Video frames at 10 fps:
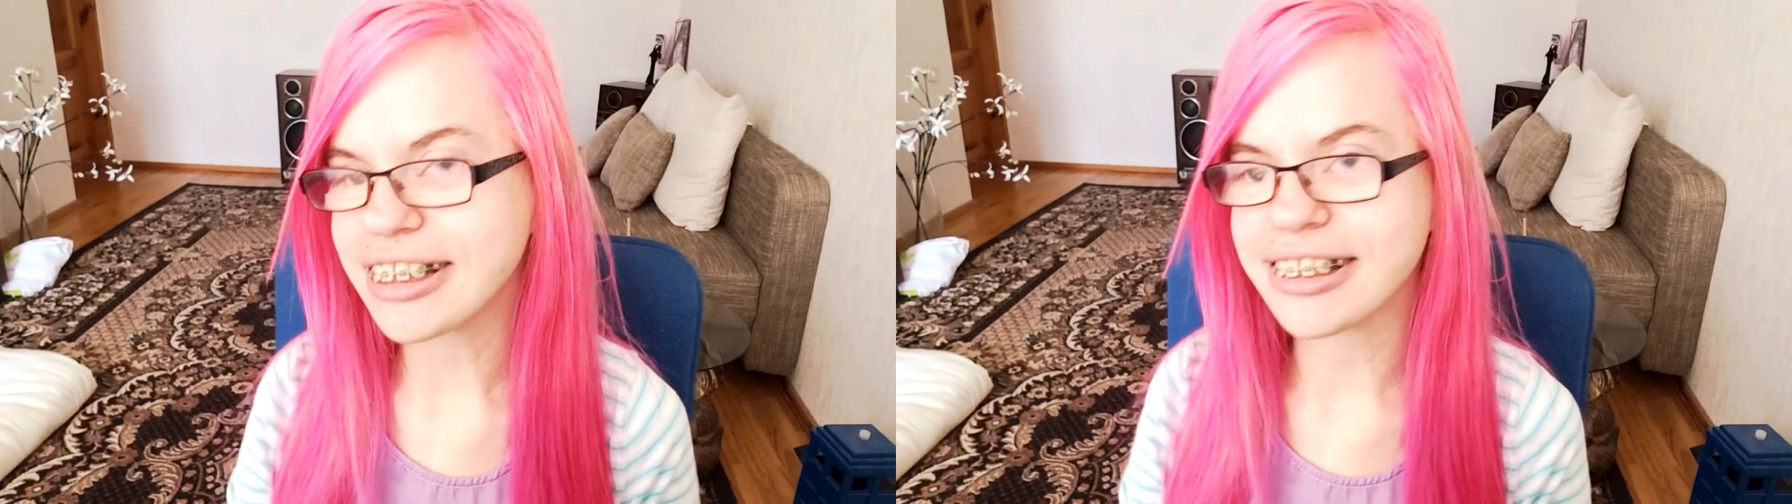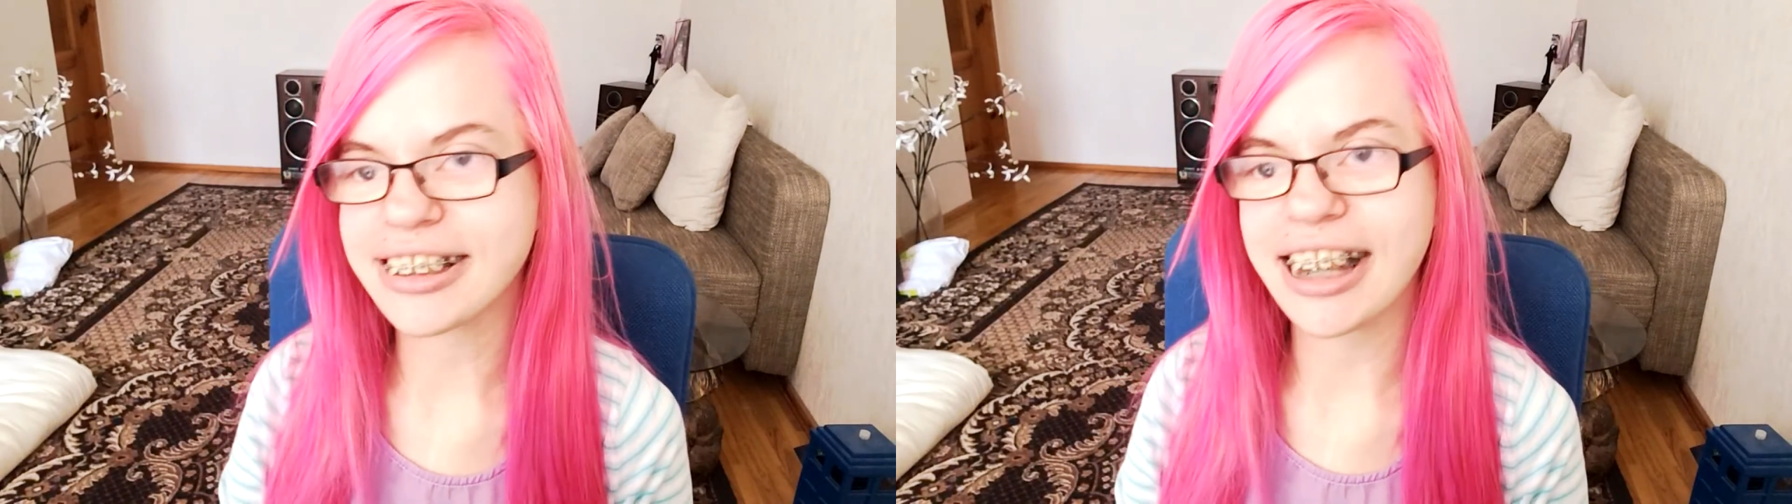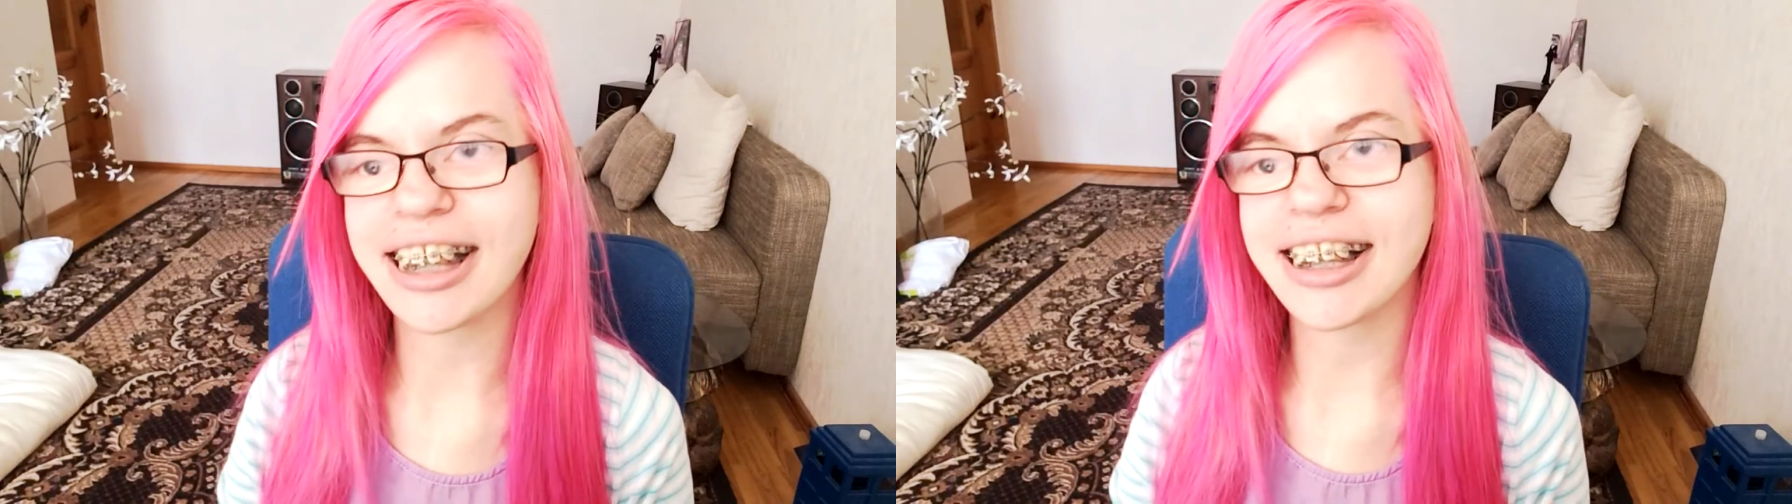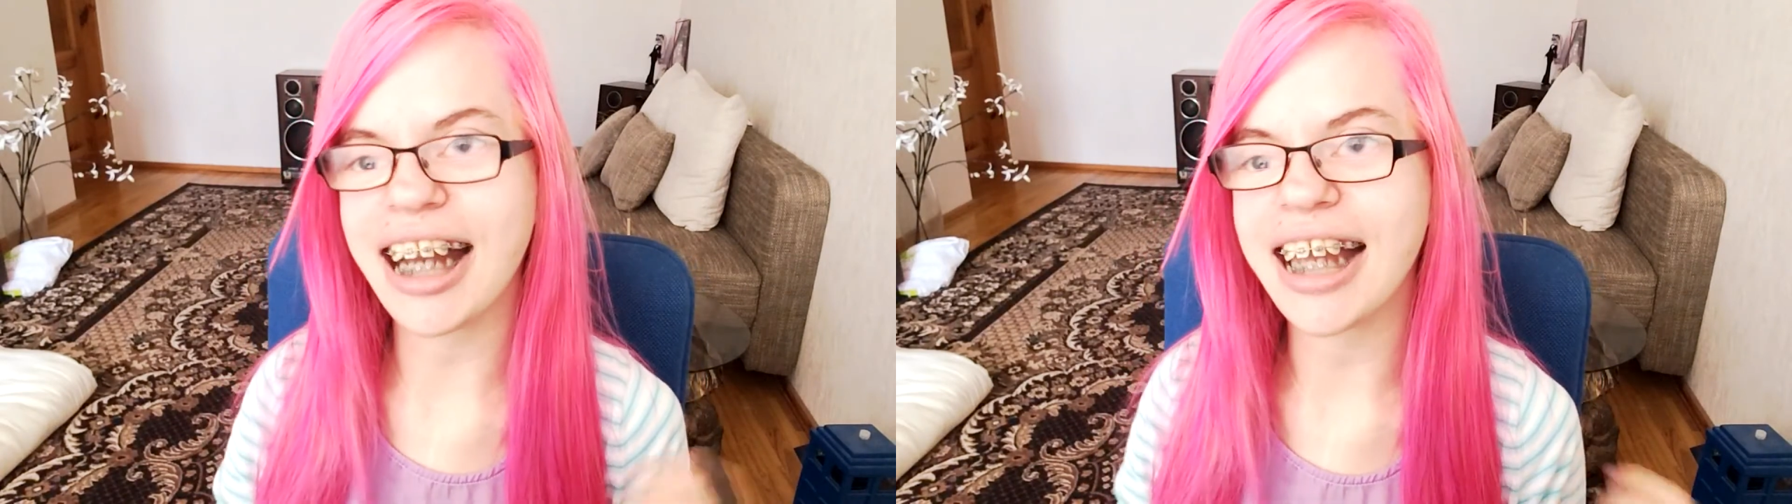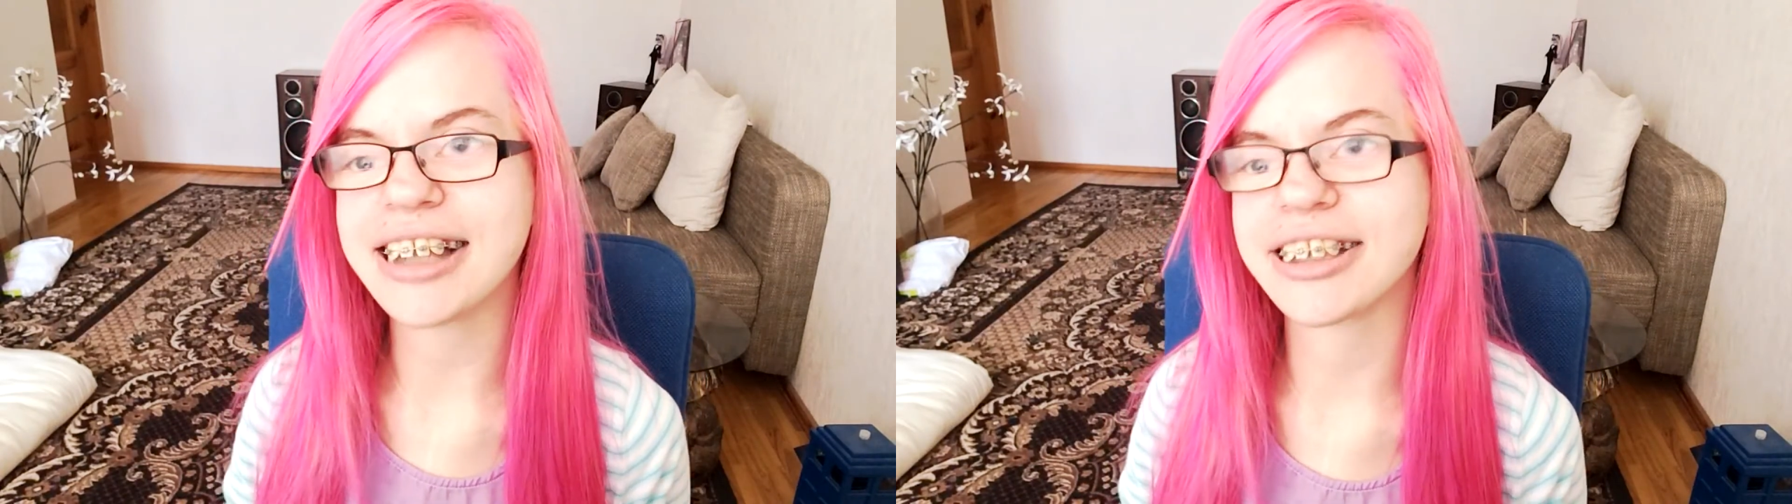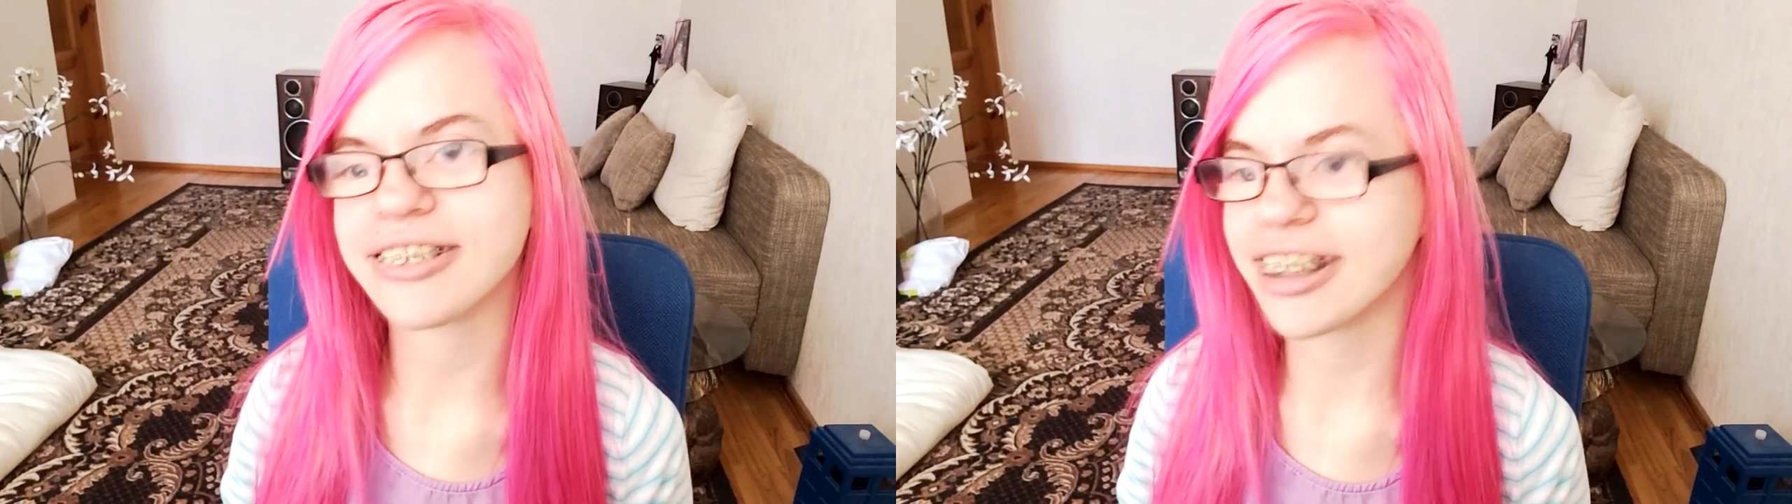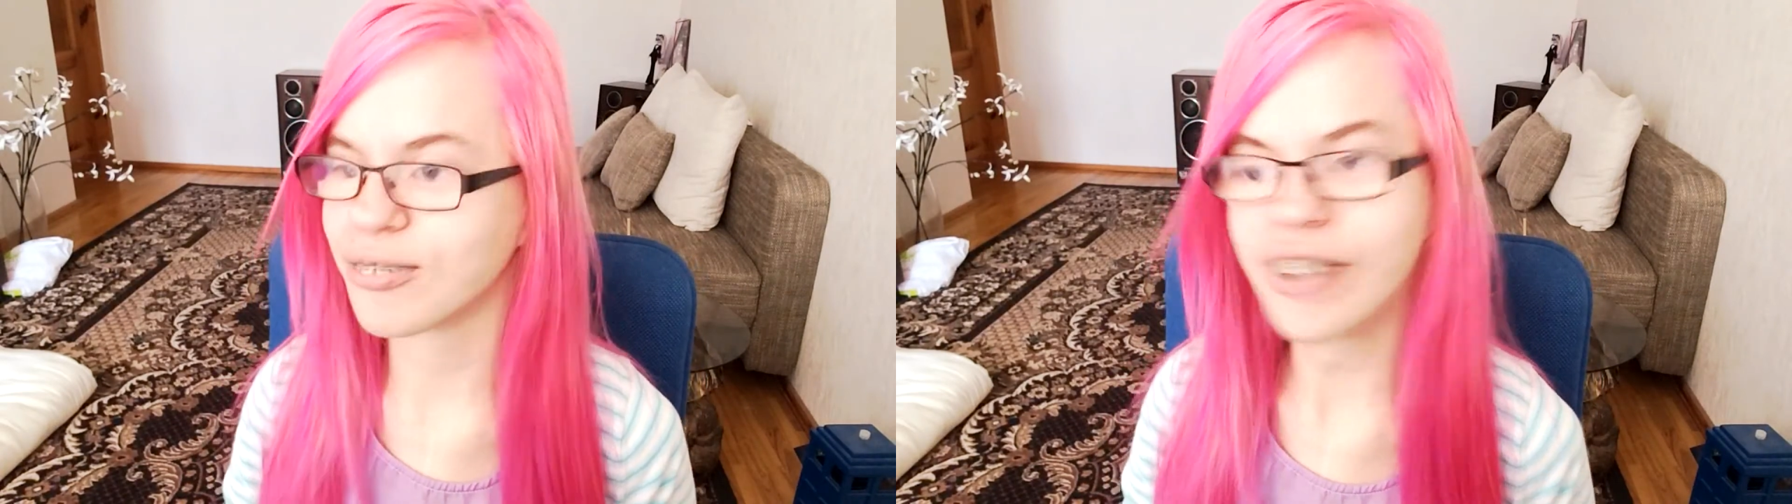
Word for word: entertaining, I enjoyed it.